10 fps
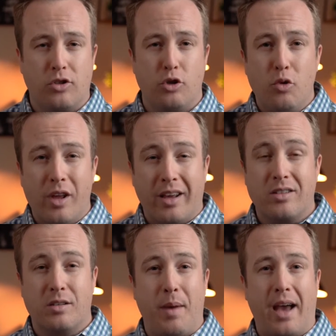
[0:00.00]
so you can
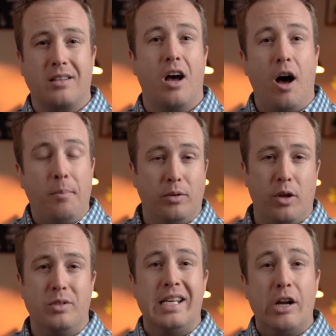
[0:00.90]
expect
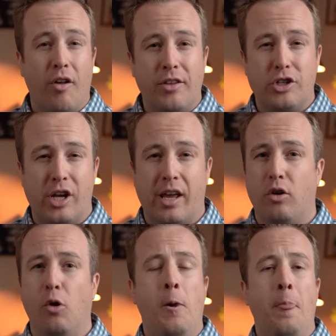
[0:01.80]
uploads here on the
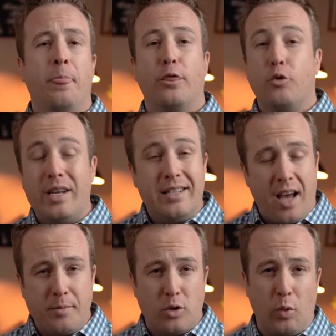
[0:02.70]
channel 3
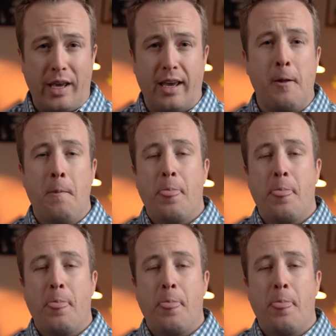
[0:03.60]
times a week.